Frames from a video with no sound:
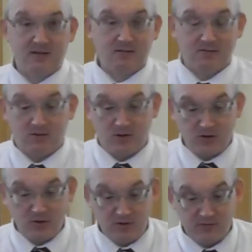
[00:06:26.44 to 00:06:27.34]
or
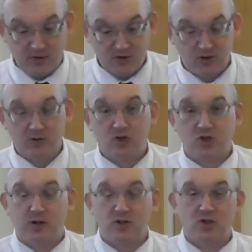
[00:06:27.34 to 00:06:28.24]
universal
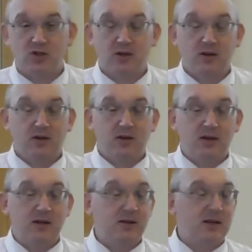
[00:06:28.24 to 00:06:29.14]
church
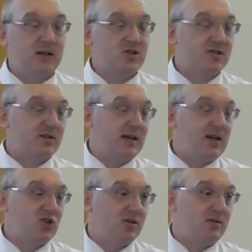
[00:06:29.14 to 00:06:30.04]
in the
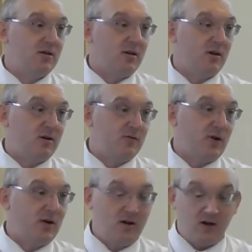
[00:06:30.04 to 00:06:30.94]
installation of
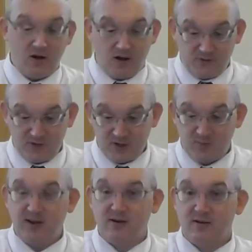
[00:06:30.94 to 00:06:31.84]
office
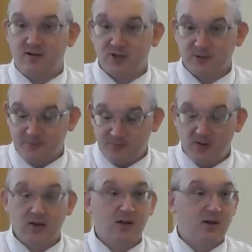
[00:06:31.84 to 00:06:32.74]
bearers.
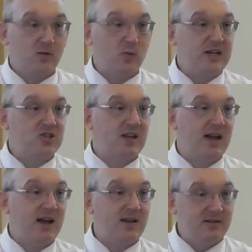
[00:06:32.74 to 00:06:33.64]
We
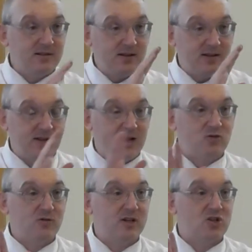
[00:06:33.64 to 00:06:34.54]
stand in that
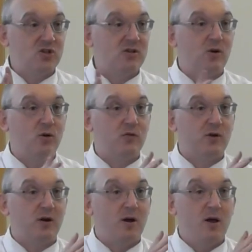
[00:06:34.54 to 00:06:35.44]
tradition
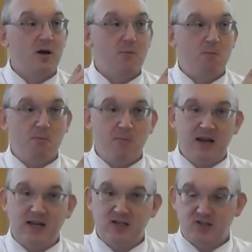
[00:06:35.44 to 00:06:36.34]
over
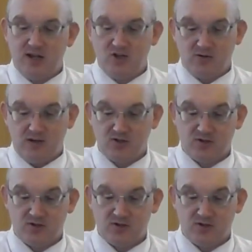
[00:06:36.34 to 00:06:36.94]
many centuries.